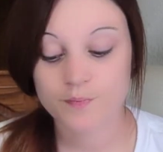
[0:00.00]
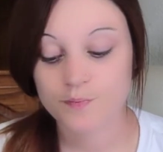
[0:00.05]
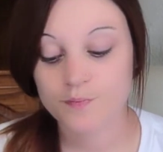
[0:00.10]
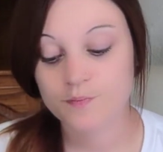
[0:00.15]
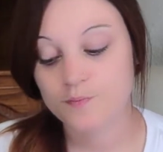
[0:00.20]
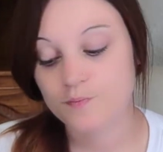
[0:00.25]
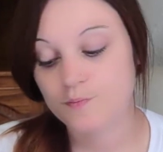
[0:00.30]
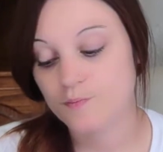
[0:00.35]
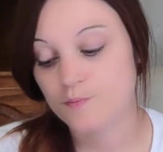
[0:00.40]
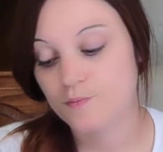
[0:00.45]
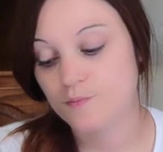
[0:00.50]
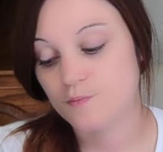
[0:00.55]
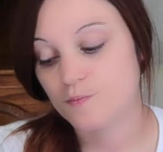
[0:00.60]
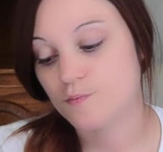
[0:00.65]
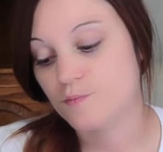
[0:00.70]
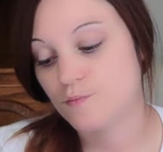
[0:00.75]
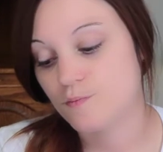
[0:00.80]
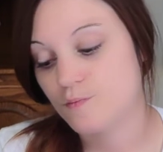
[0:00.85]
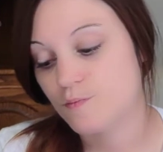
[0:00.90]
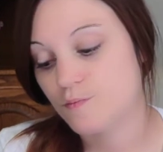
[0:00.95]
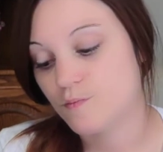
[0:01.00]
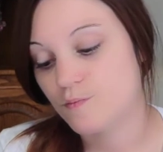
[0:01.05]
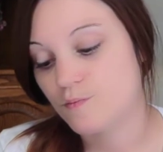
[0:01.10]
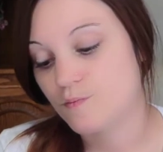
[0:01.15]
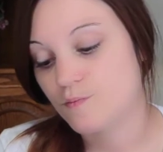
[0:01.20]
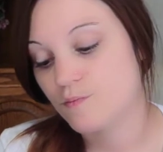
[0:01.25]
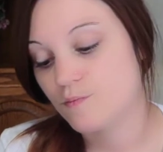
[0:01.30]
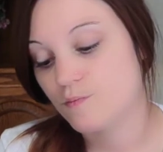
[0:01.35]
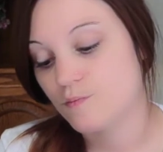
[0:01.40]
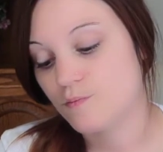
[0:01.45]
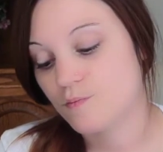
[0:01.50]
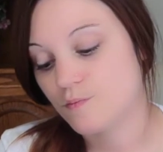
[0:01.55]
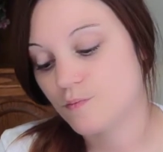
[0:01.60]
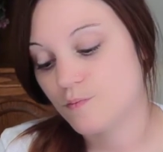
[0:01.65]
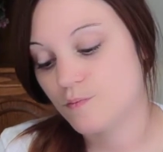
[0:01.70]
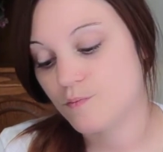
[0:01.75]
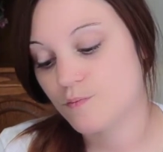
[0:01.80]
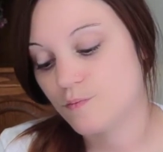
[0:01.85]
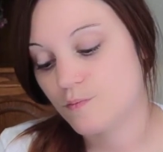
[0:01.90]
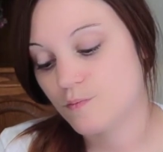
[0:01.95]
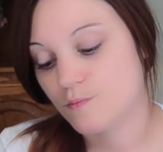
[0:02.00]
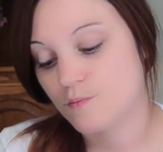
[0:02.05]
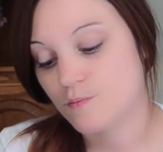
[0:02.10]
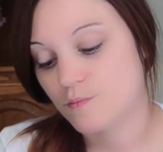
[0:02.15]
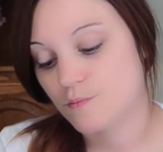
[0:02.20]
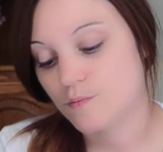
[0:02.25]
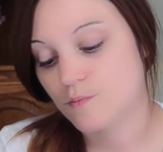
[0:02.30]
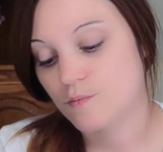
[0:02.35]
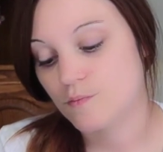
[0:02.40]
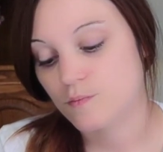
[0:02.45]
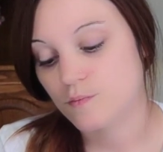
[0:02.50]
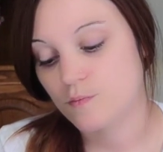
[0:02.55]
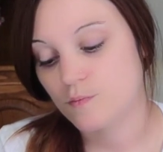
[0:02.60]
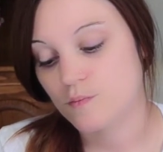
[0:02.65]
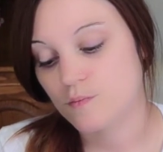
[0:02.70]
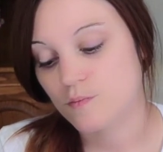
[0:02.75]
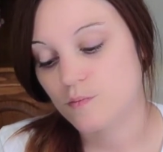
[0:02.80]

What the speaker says: Nobody speaks.